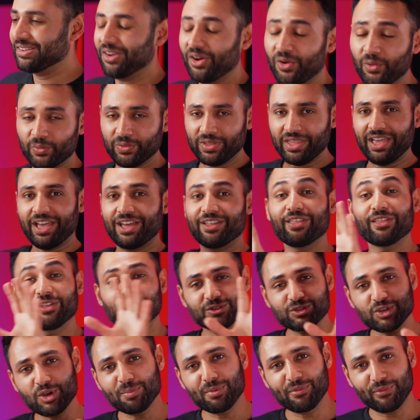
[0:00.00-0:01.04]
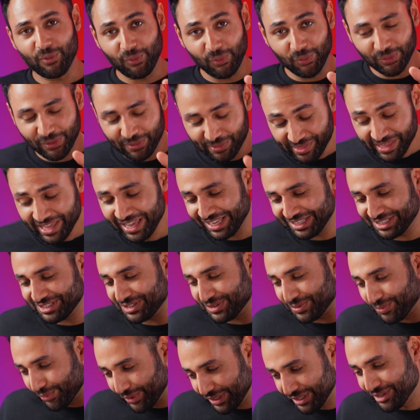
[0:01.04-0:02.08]
Oh yeah, and then on top of all of that,
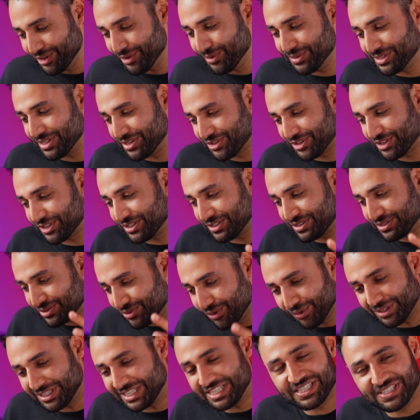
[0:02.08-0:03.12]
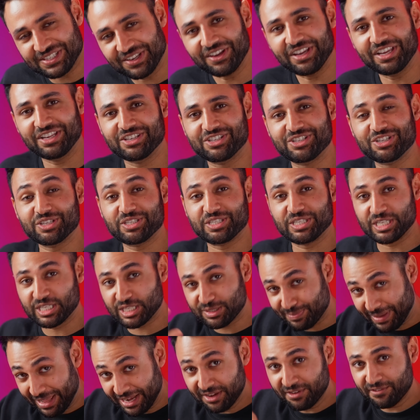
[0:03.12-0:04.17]
Windows is just not designed to
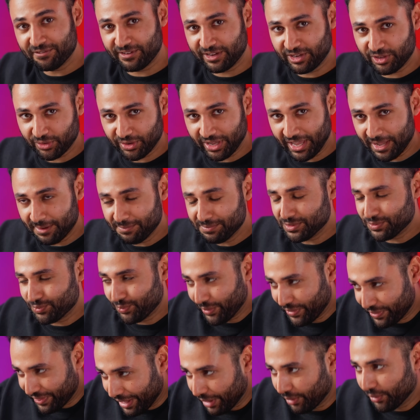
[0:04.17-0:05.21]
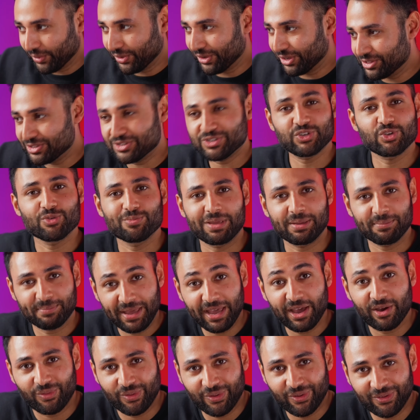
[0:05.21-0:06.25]
suspend video games without consuming
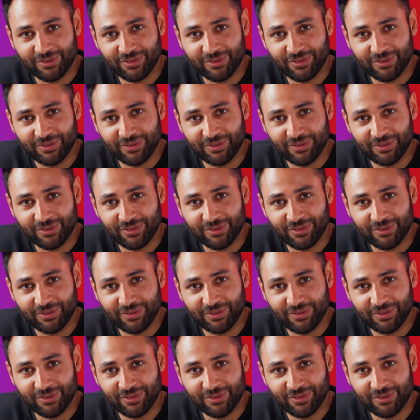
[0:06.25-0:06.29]
power.